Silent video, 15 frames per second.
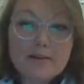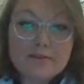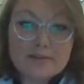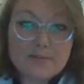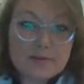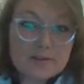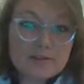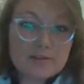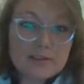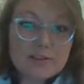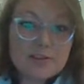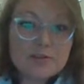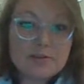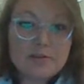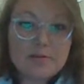We have a special
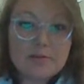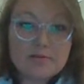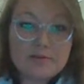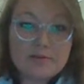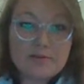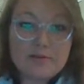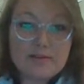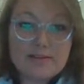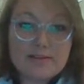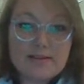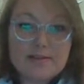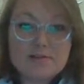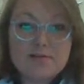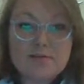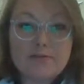issue in Quaternary
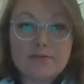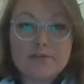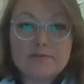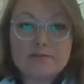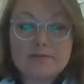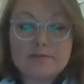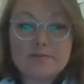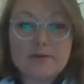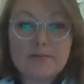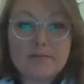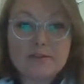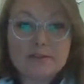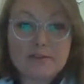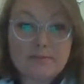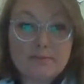Science Reviews, which was
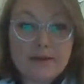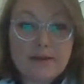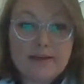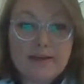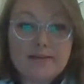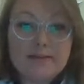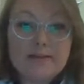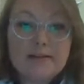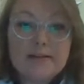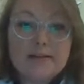published in May,